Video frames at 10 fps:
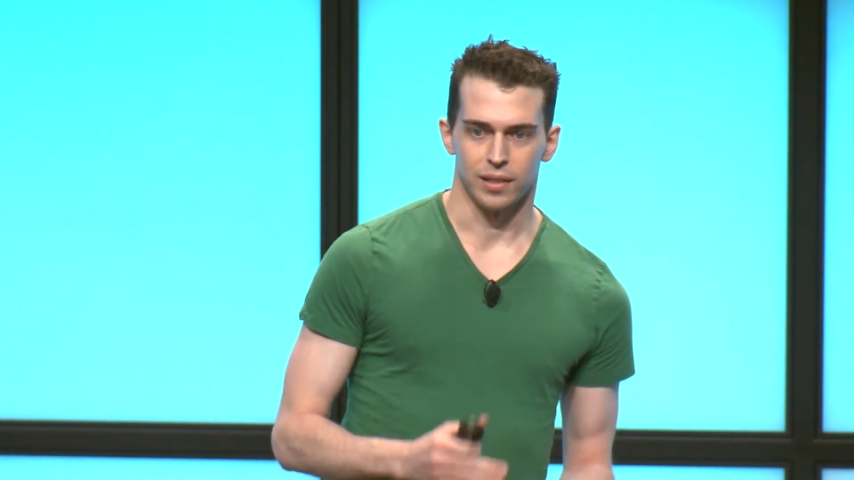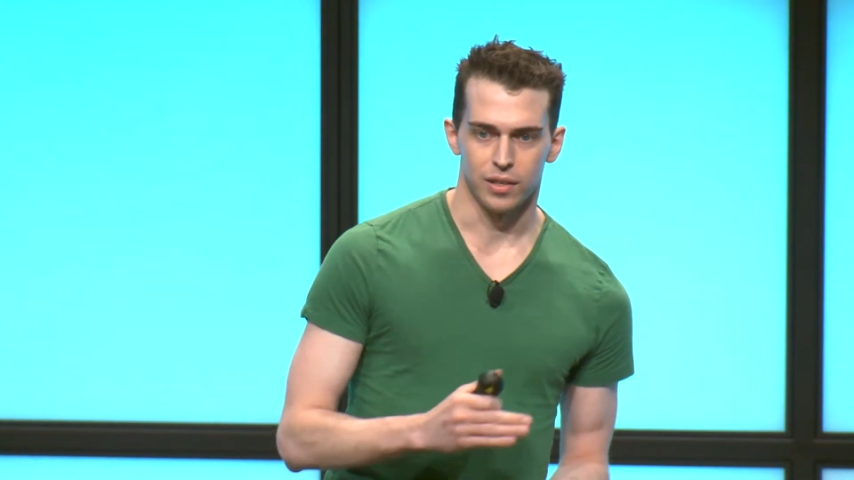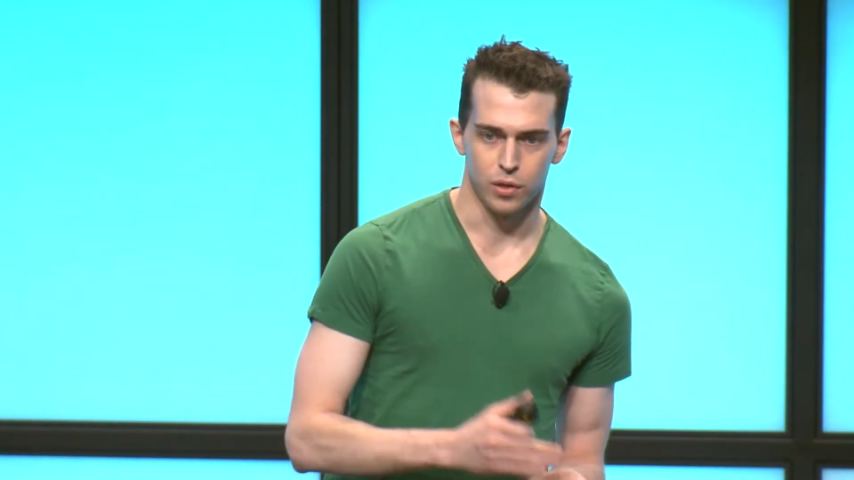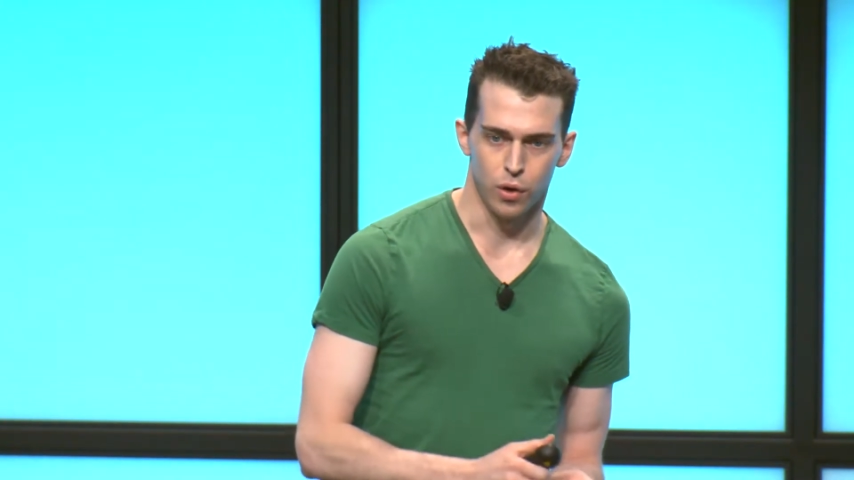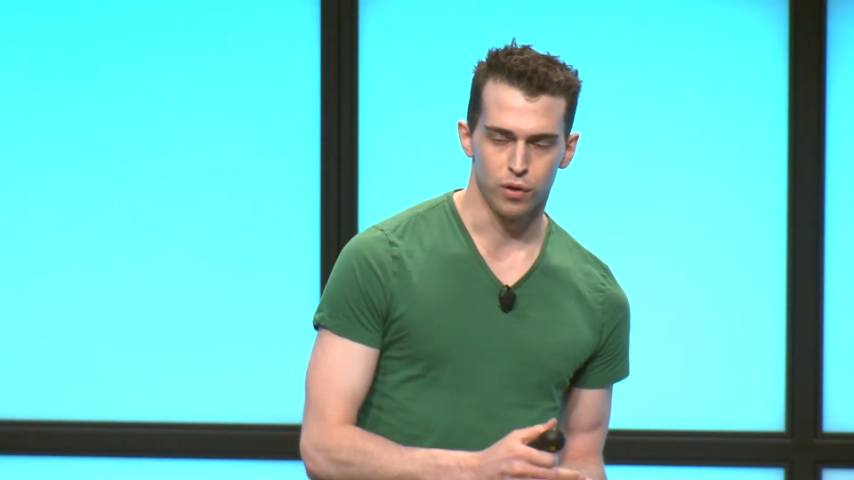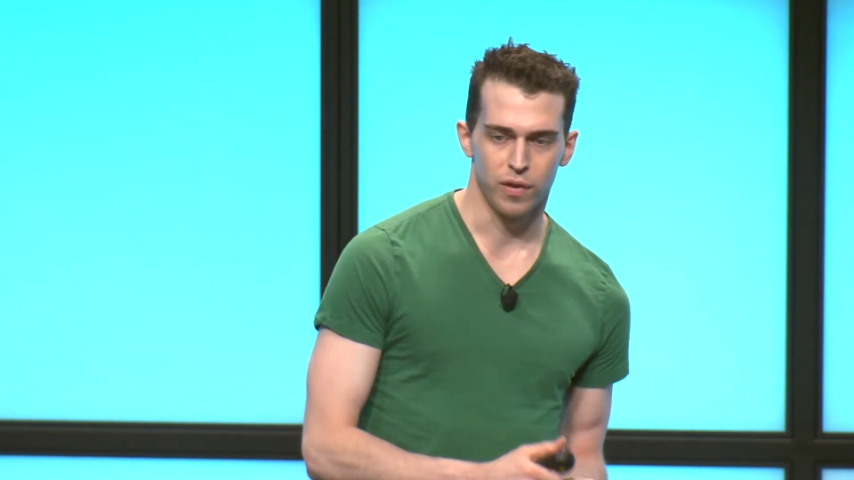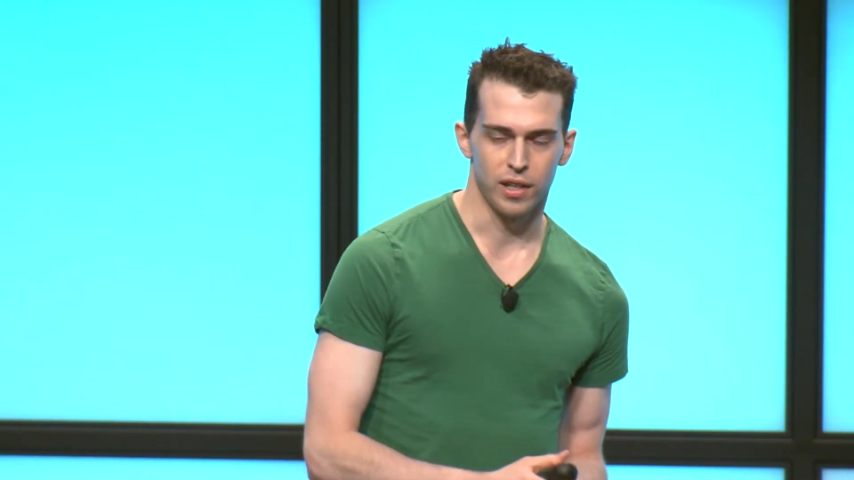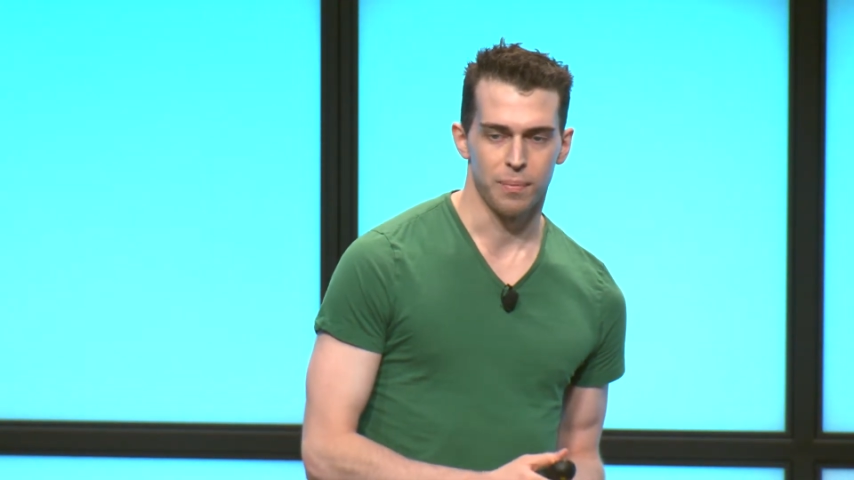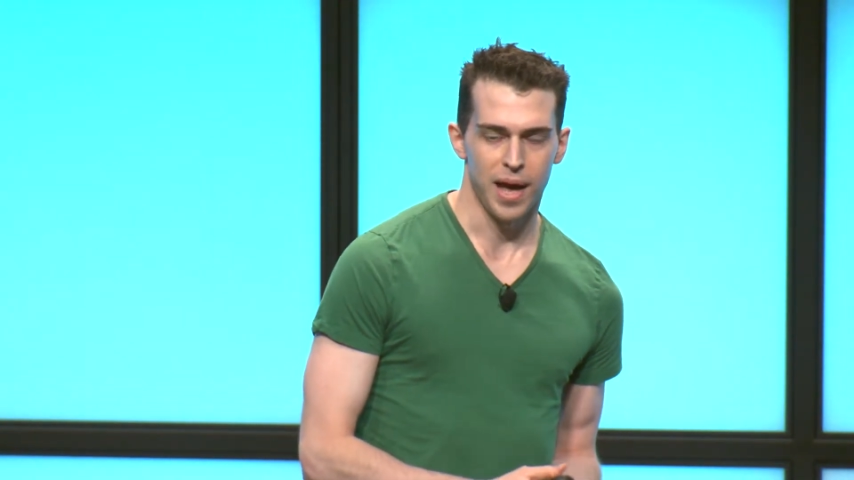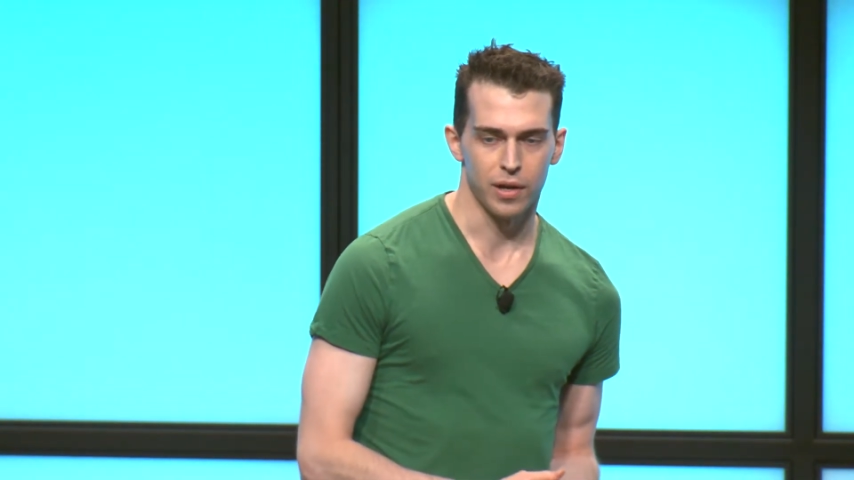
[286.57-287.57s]
let's codify
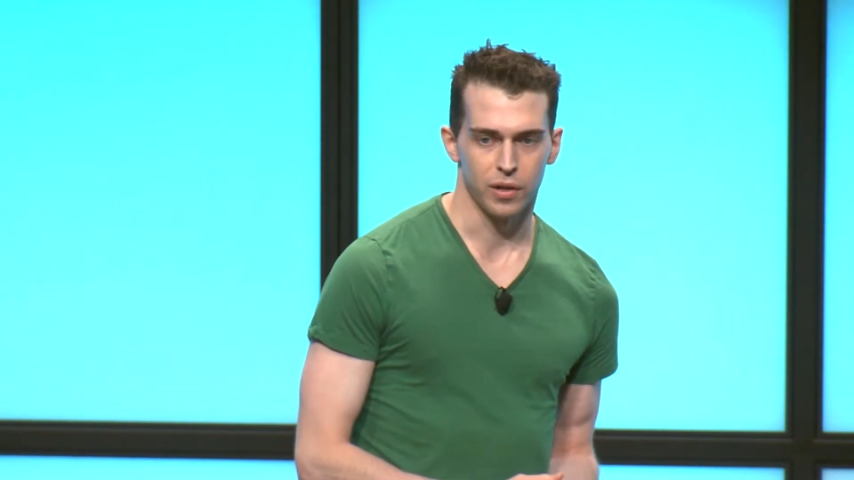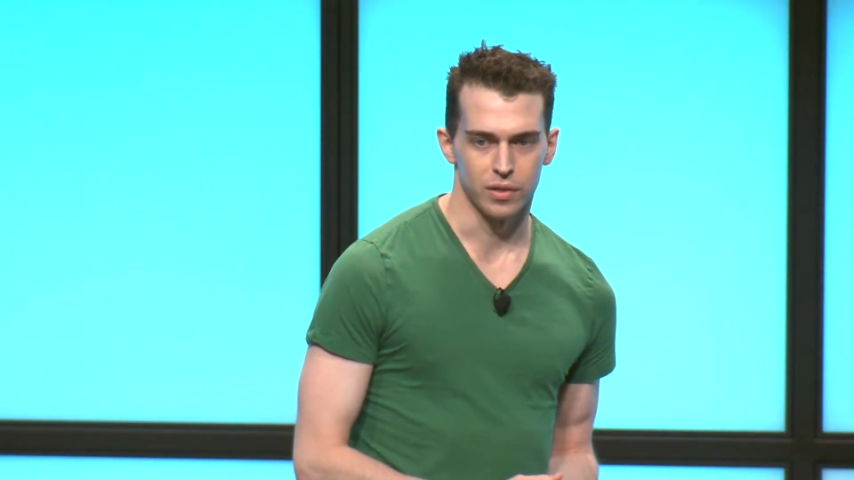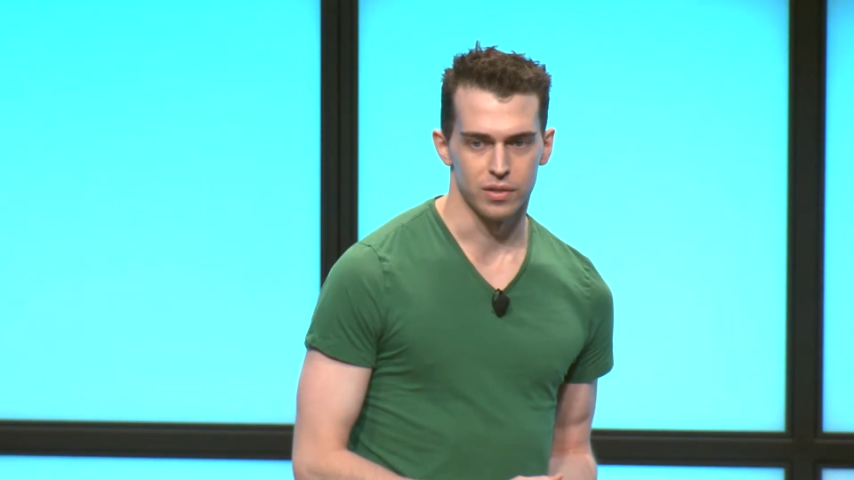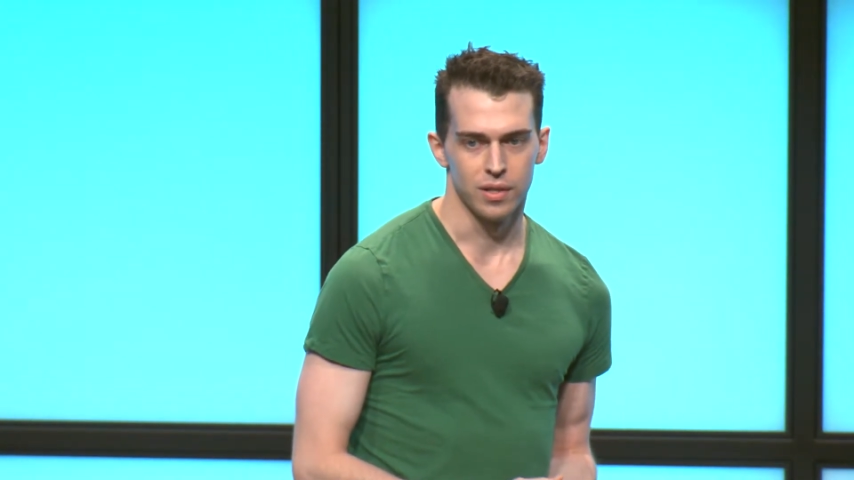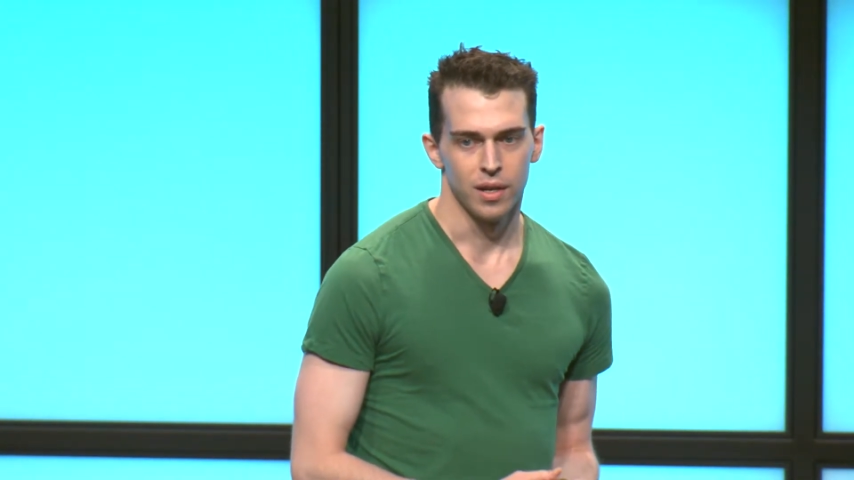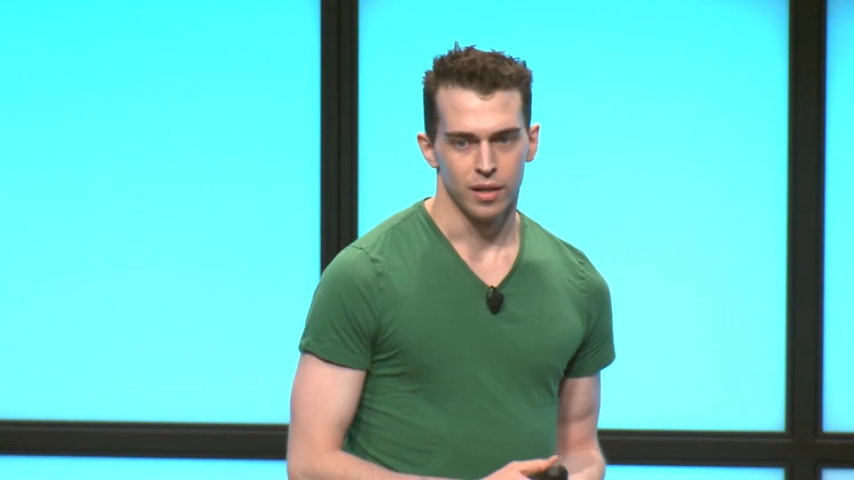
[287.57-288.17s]
the patterns